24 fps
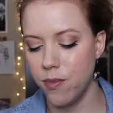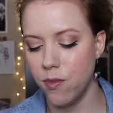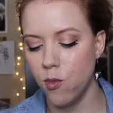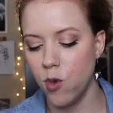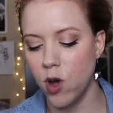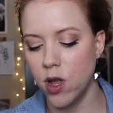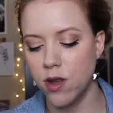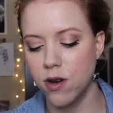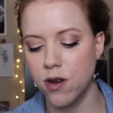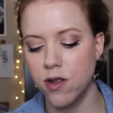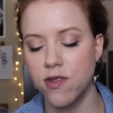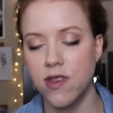
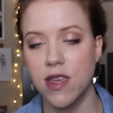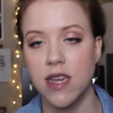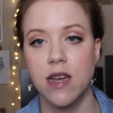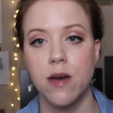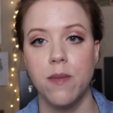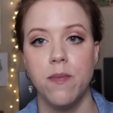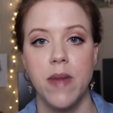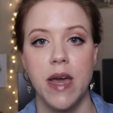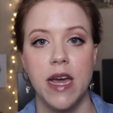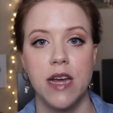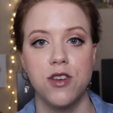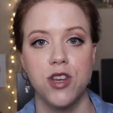whether it's like
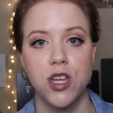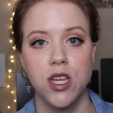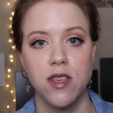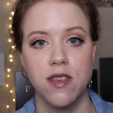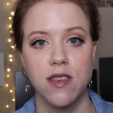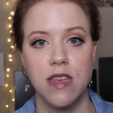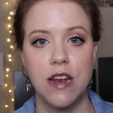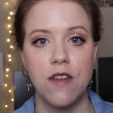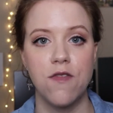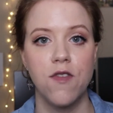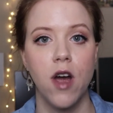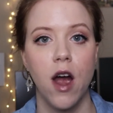a matching
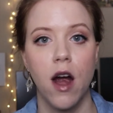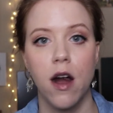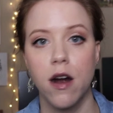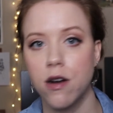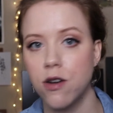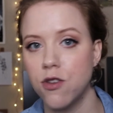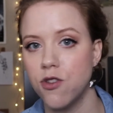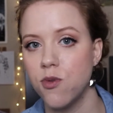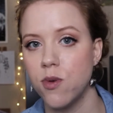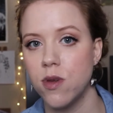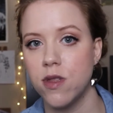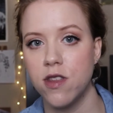set of
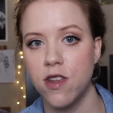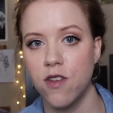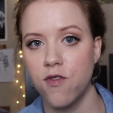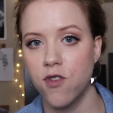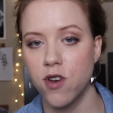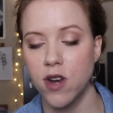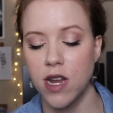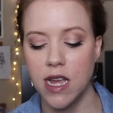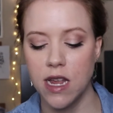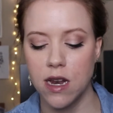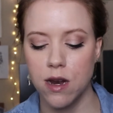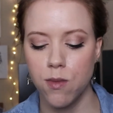cards with
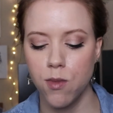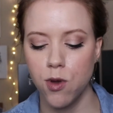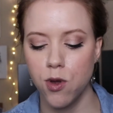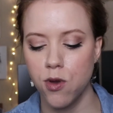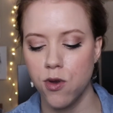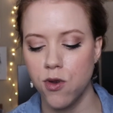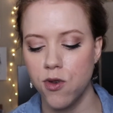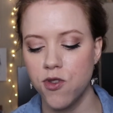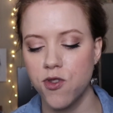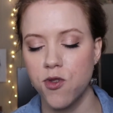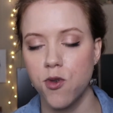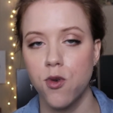different
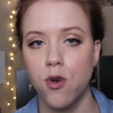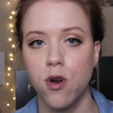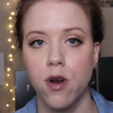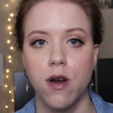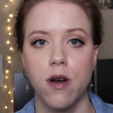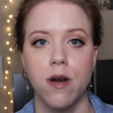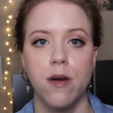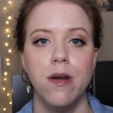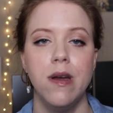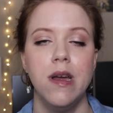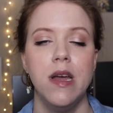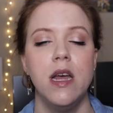animals
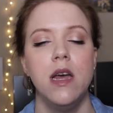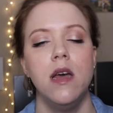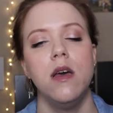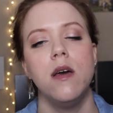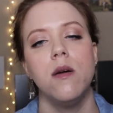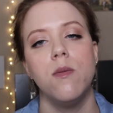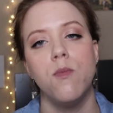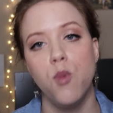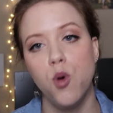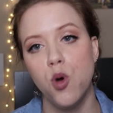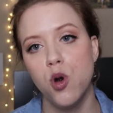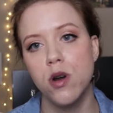or
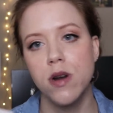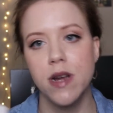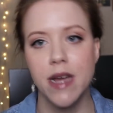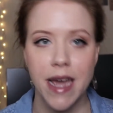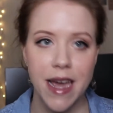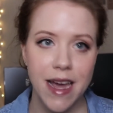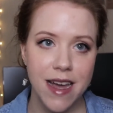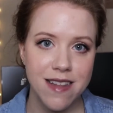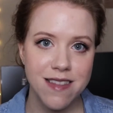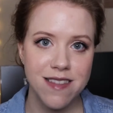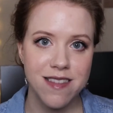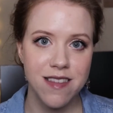more
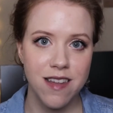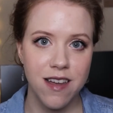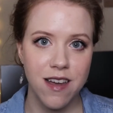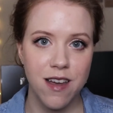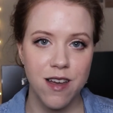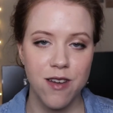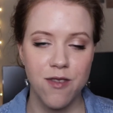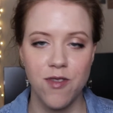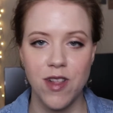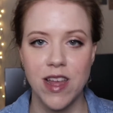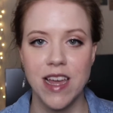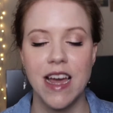cat
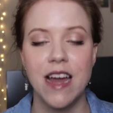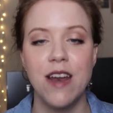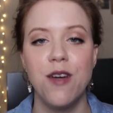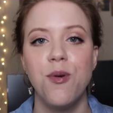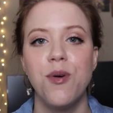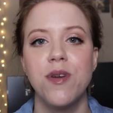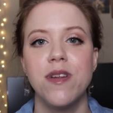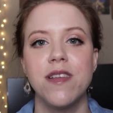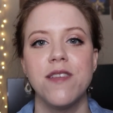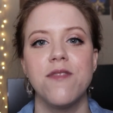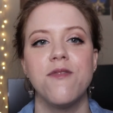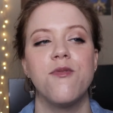stuff. Like, I don't
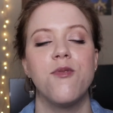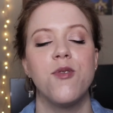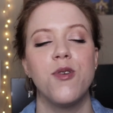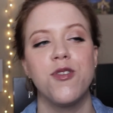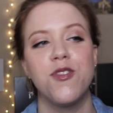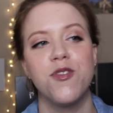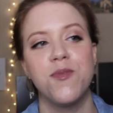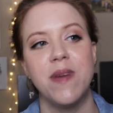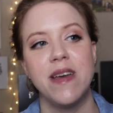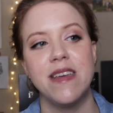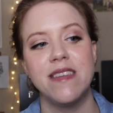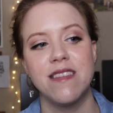want to
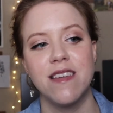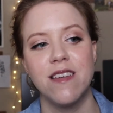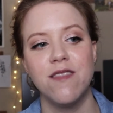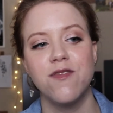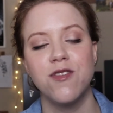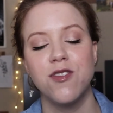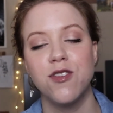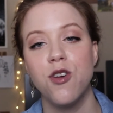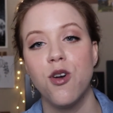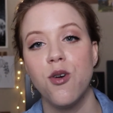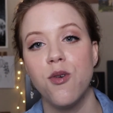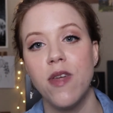force
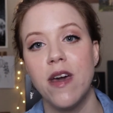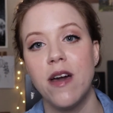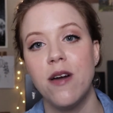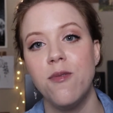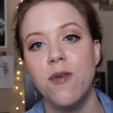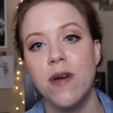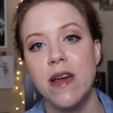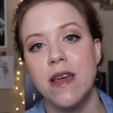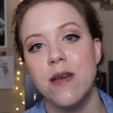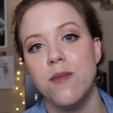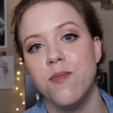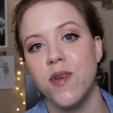myself to go that
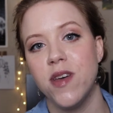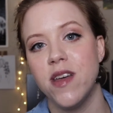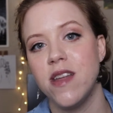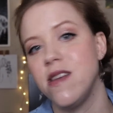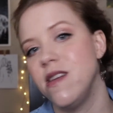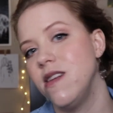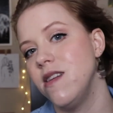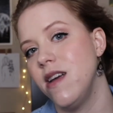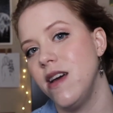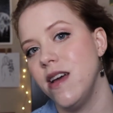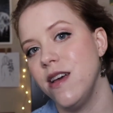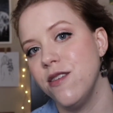way,
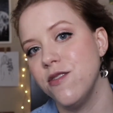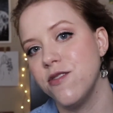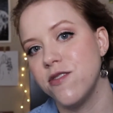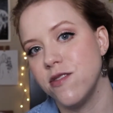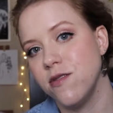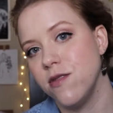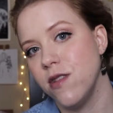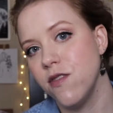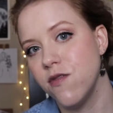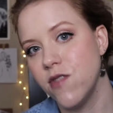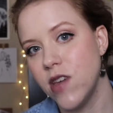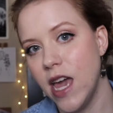but I
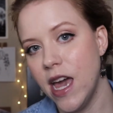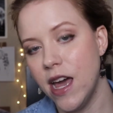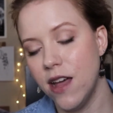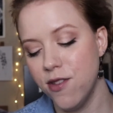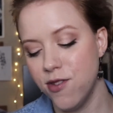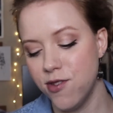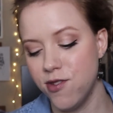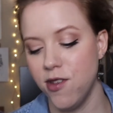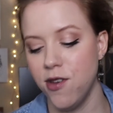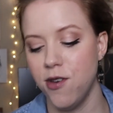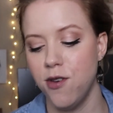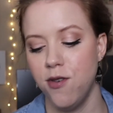also love
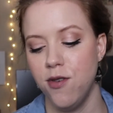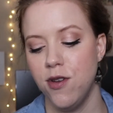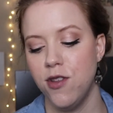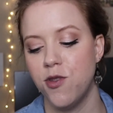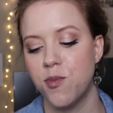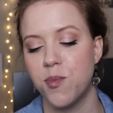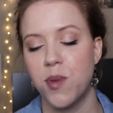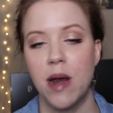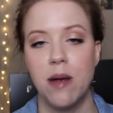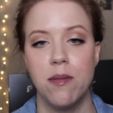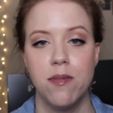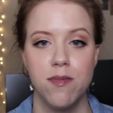cats, so
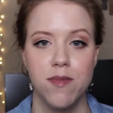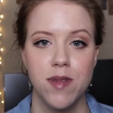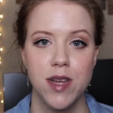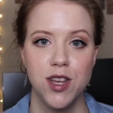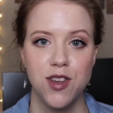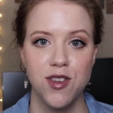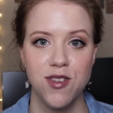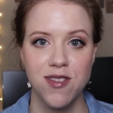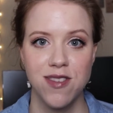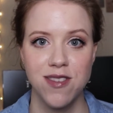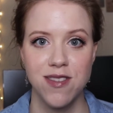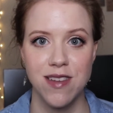it's probably
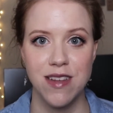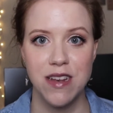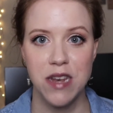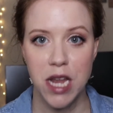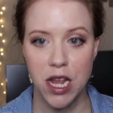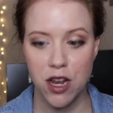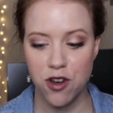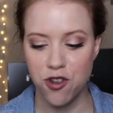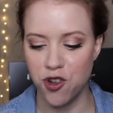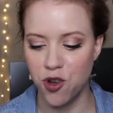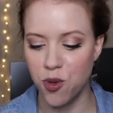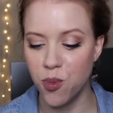just a
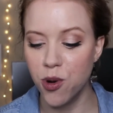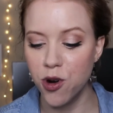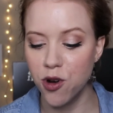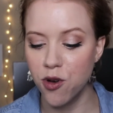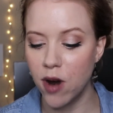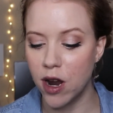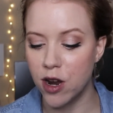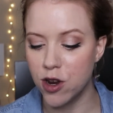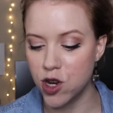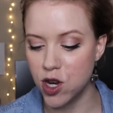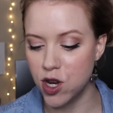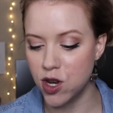natural
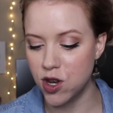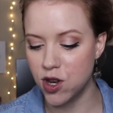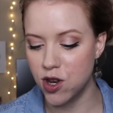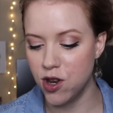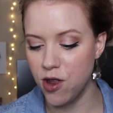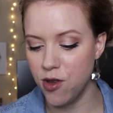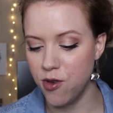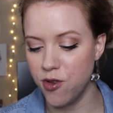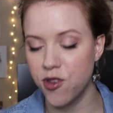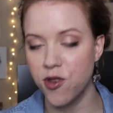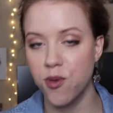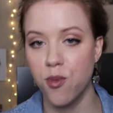progression to
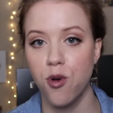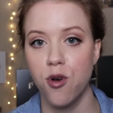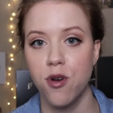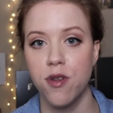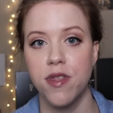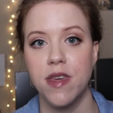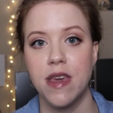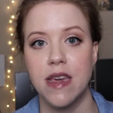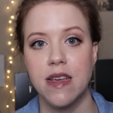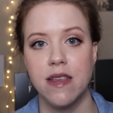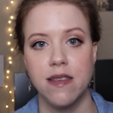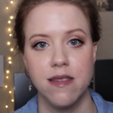do some more
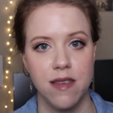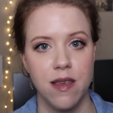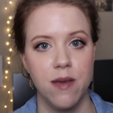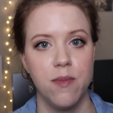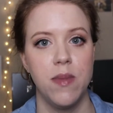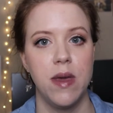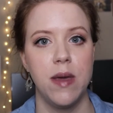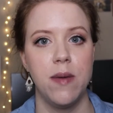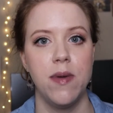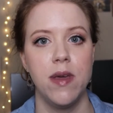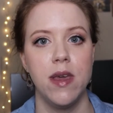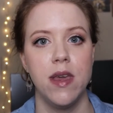things that
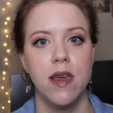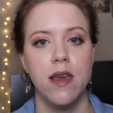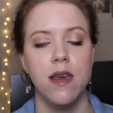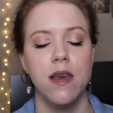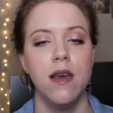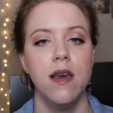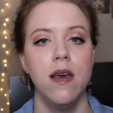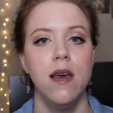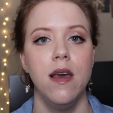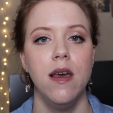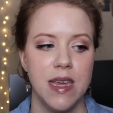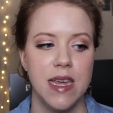maybe
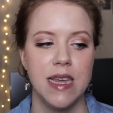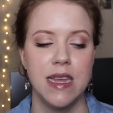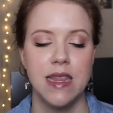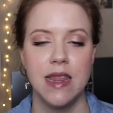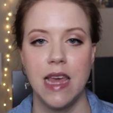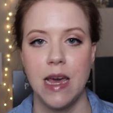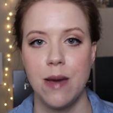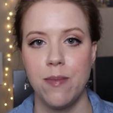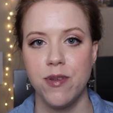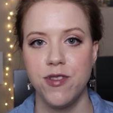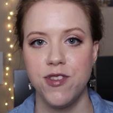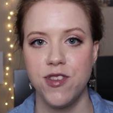in
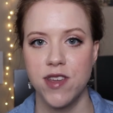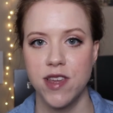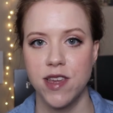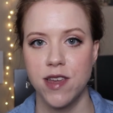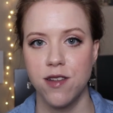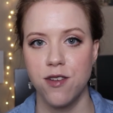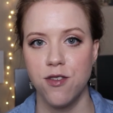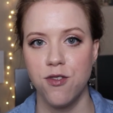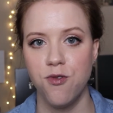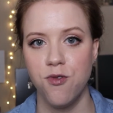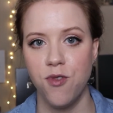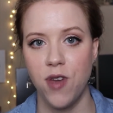that
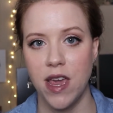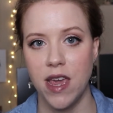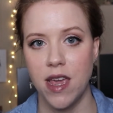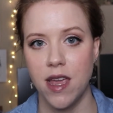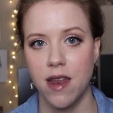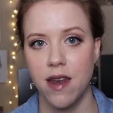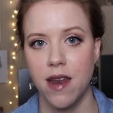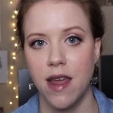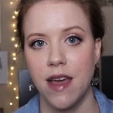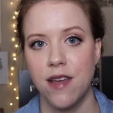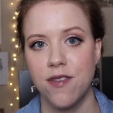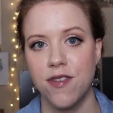particular
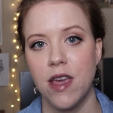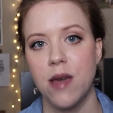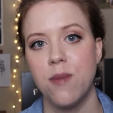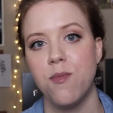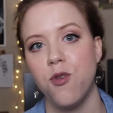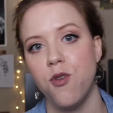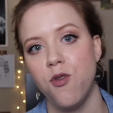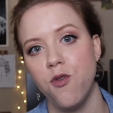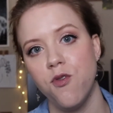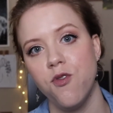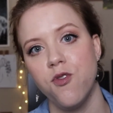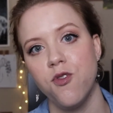vein as I
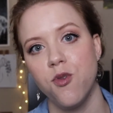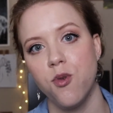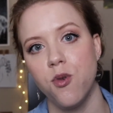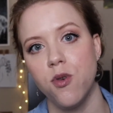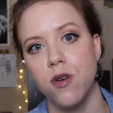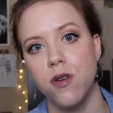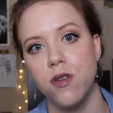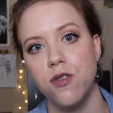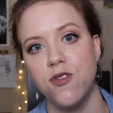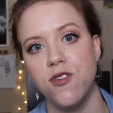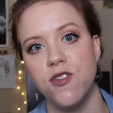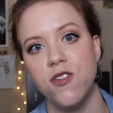move
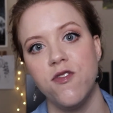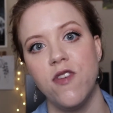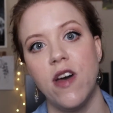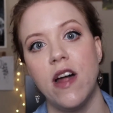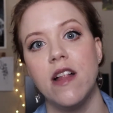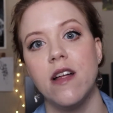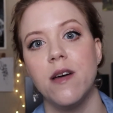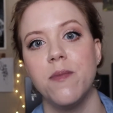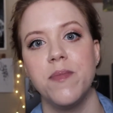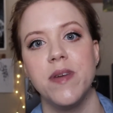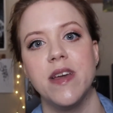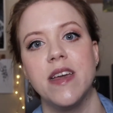towards
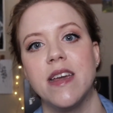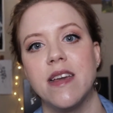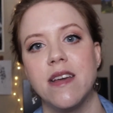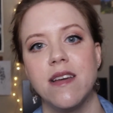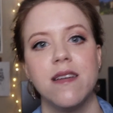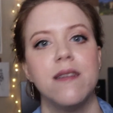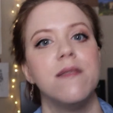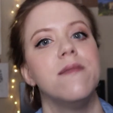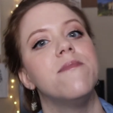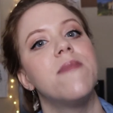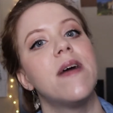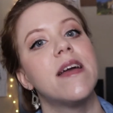
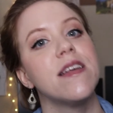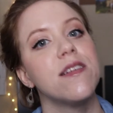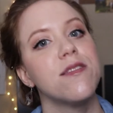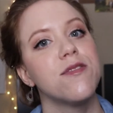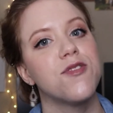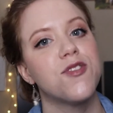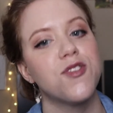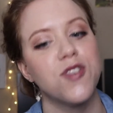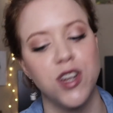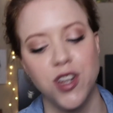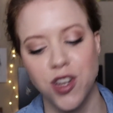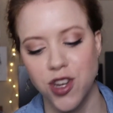developing my
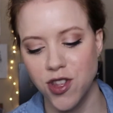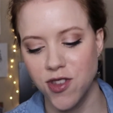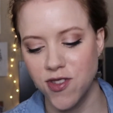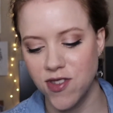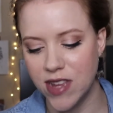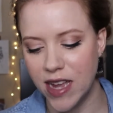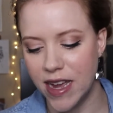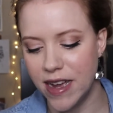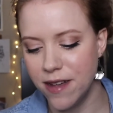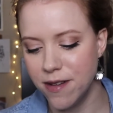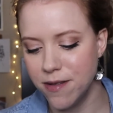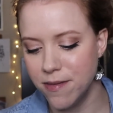illustration
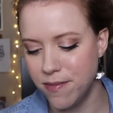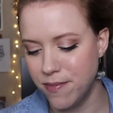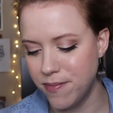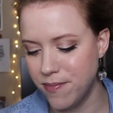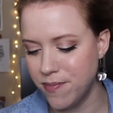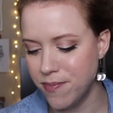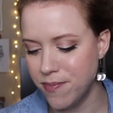style.